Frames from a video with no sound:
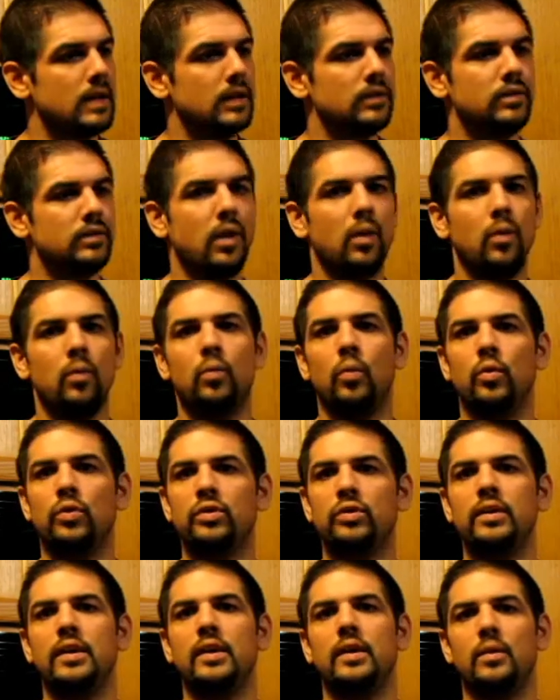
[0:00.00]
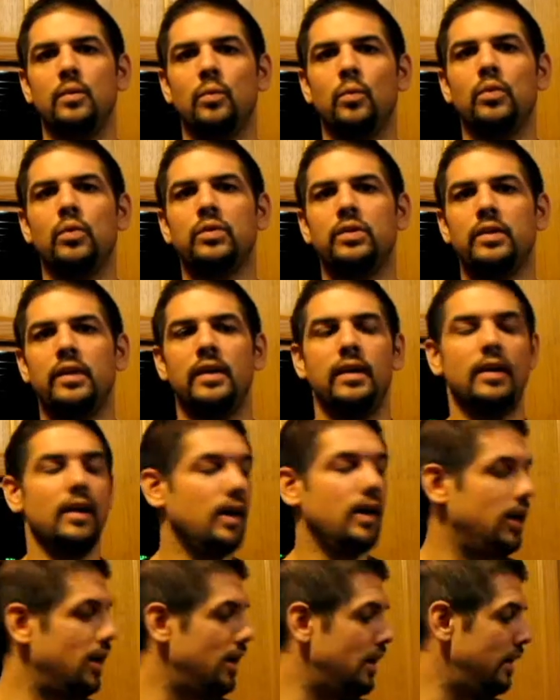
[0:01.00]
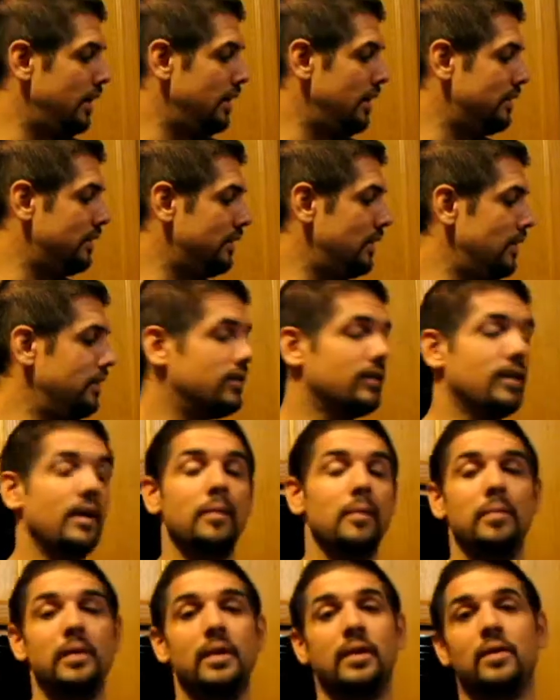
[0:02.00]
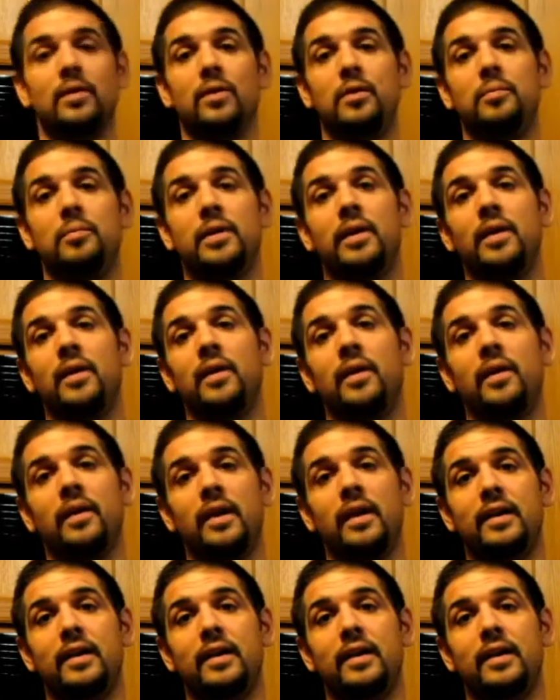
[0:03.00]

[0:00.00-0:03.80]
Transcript: So we'll see. It's going to be a good beer.